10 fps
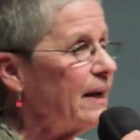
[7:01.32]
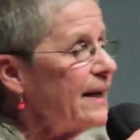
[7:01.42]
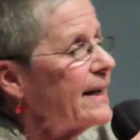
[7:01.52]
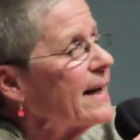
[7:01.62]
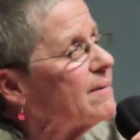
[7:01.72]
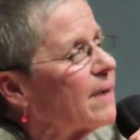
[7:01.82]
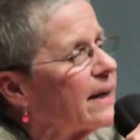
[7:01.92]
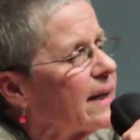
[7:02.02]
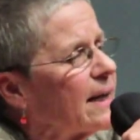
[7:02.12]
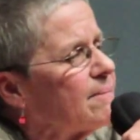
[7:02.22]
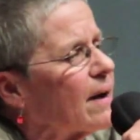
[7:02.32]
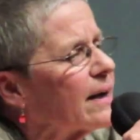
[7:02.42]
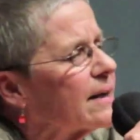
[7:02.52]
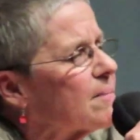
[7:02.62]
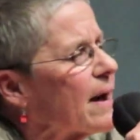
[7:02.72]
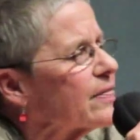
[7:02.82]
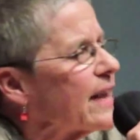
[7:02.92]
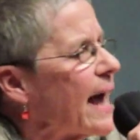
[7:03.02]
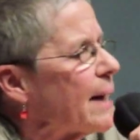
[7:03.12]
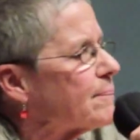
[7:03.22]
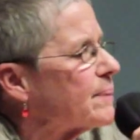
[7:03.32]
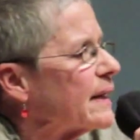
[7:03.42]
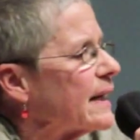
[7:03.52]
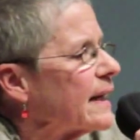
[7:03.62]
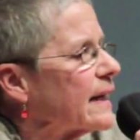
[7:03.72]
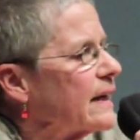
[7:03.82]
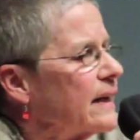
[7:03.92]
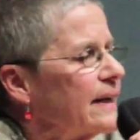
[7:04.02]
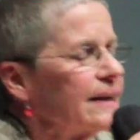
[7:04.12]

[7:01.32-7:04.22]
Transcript: It had my name on it about that big.